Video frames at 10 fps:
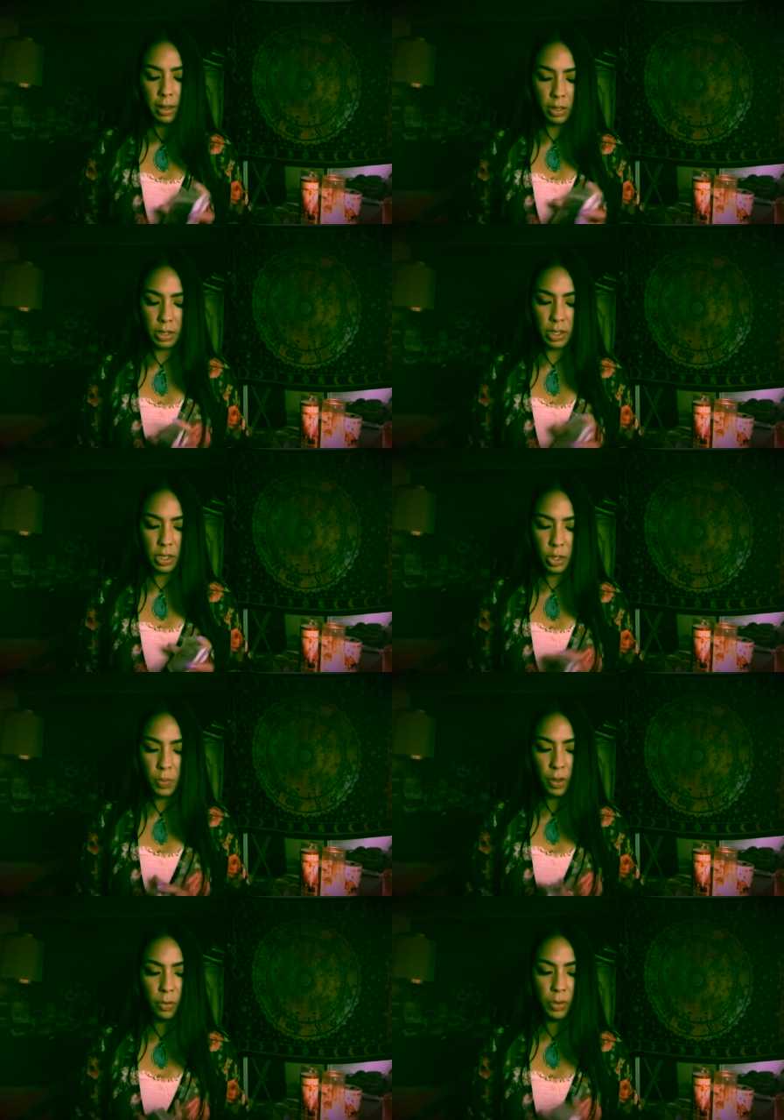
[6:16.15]
There's such a
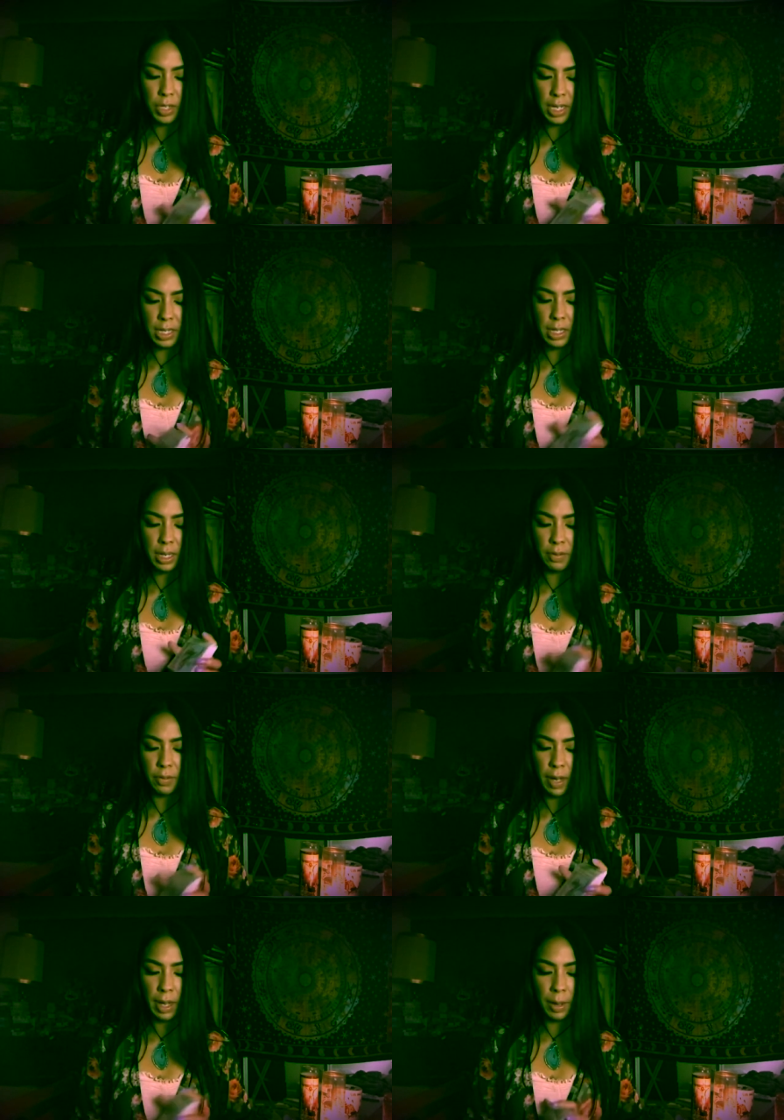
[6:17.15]
beautiful sense of
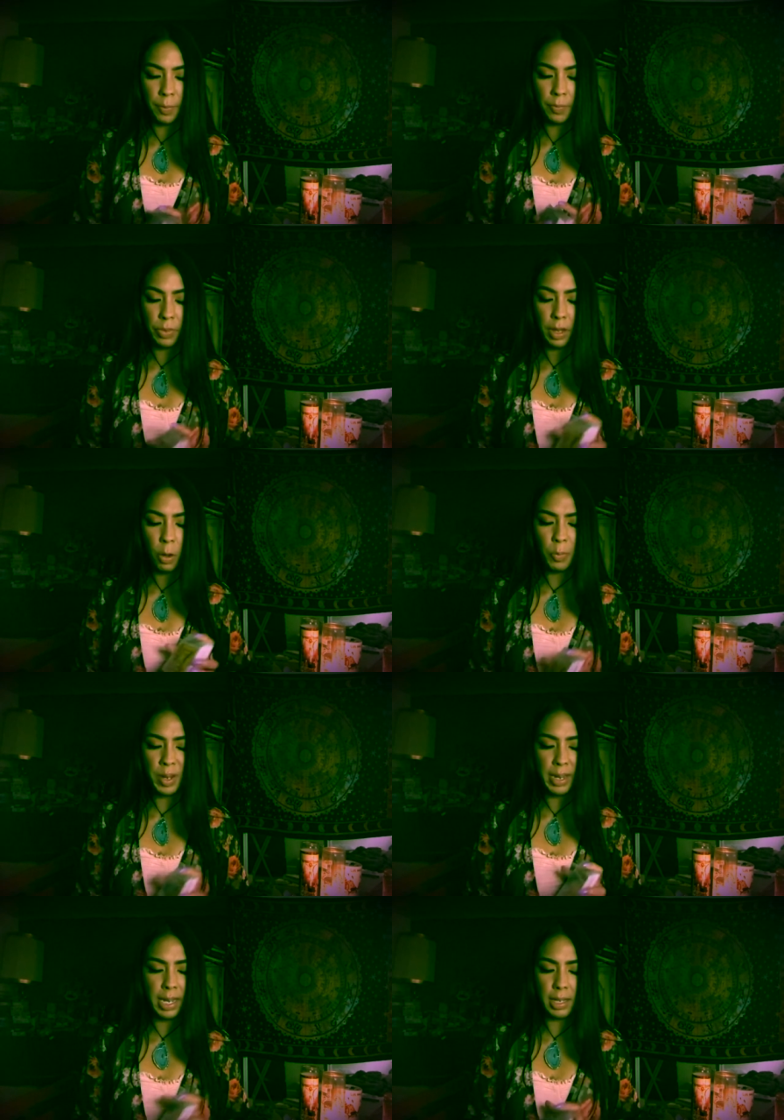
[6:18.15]
um,
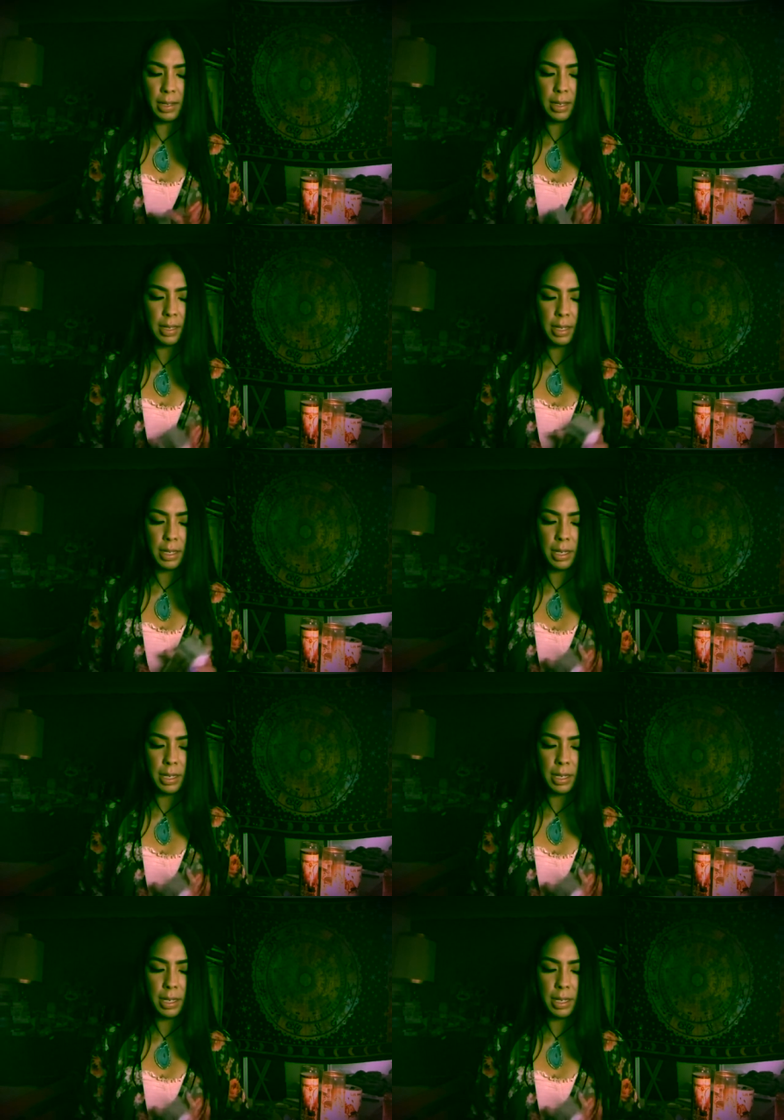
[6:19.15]
openness